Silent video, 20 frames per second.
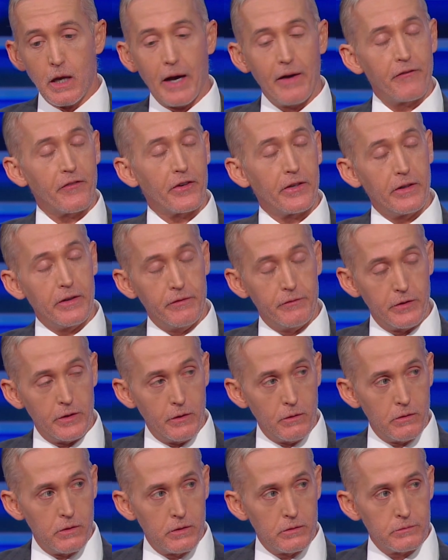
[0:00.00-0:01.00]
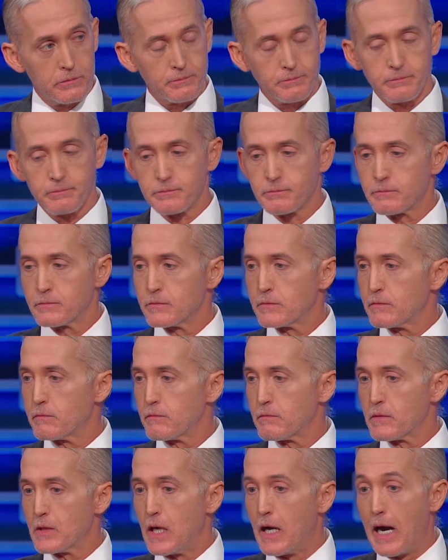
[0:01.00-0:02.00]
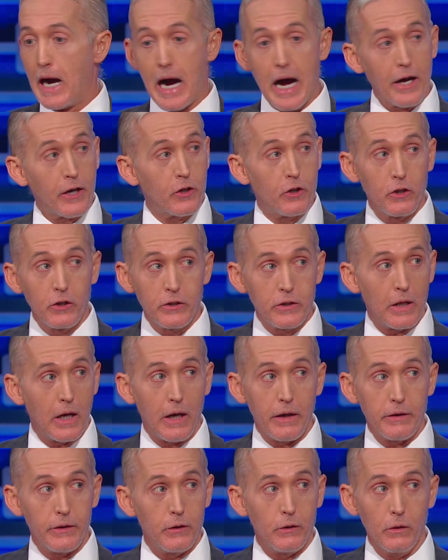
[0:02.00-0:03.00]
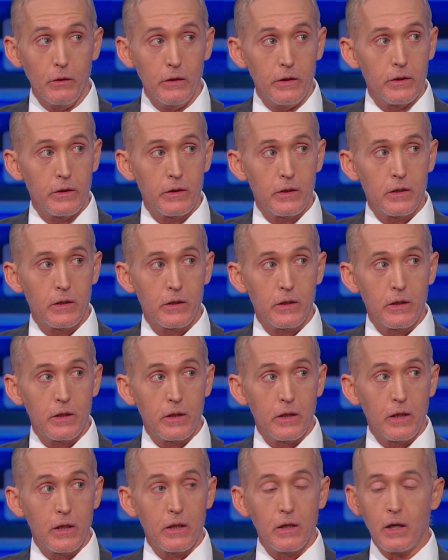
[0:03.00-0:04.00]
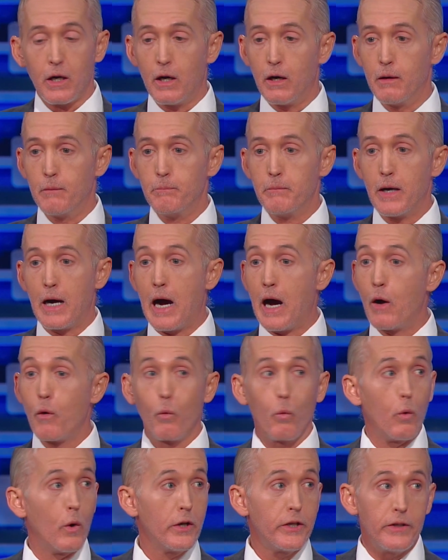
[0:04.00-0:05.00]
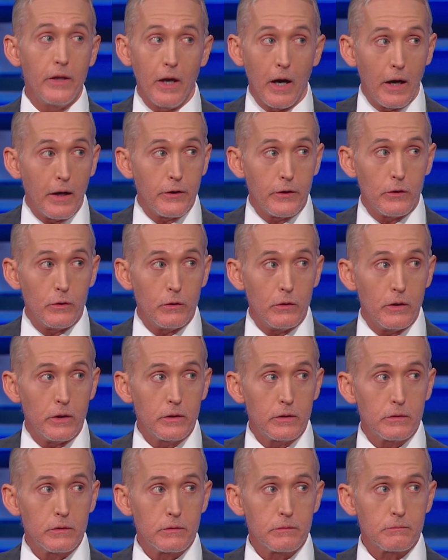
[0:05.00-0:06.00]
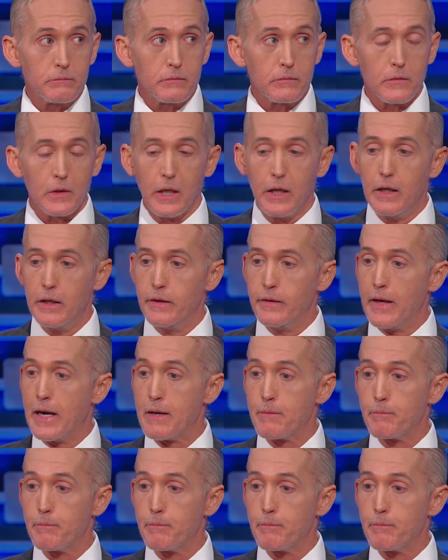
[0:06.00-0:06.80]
I forgive you. Mm. I could not do it. Um, I would not do it. And mm.